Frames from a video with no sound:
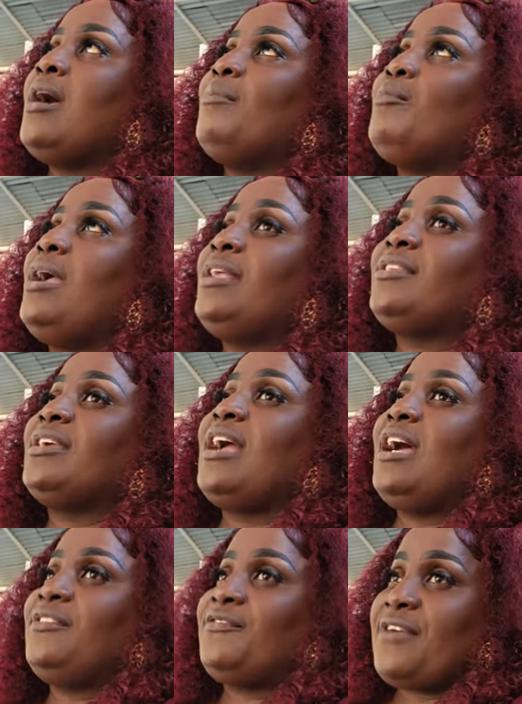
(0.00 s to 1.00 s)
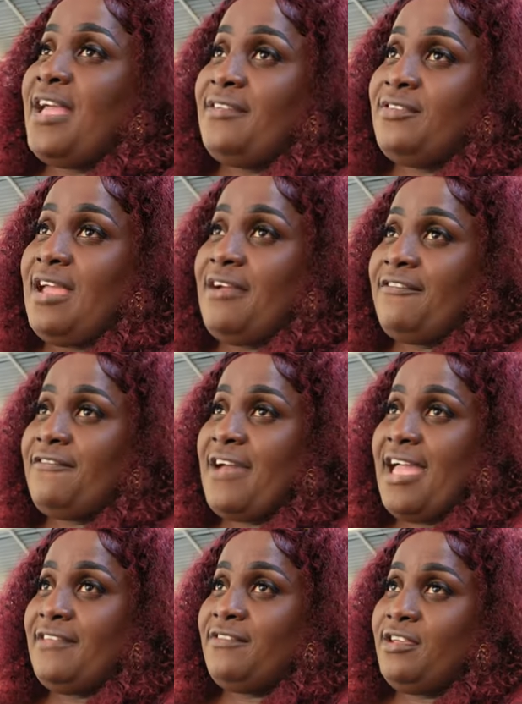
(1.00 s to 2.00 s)
mighty God, five, there are
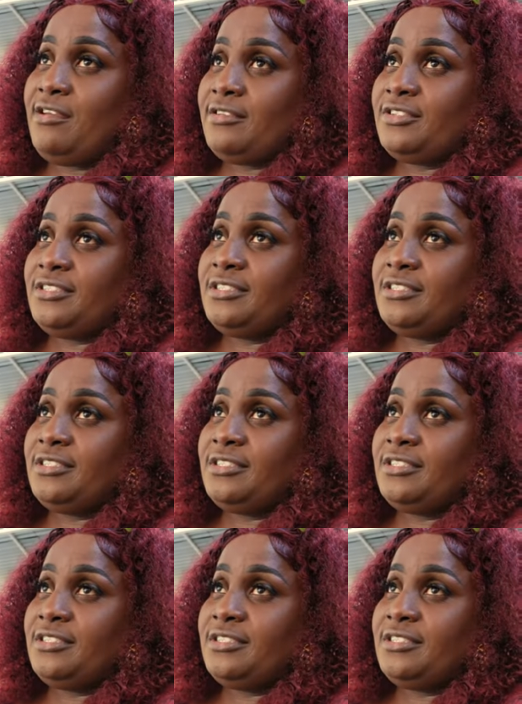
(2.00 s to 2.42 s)
five years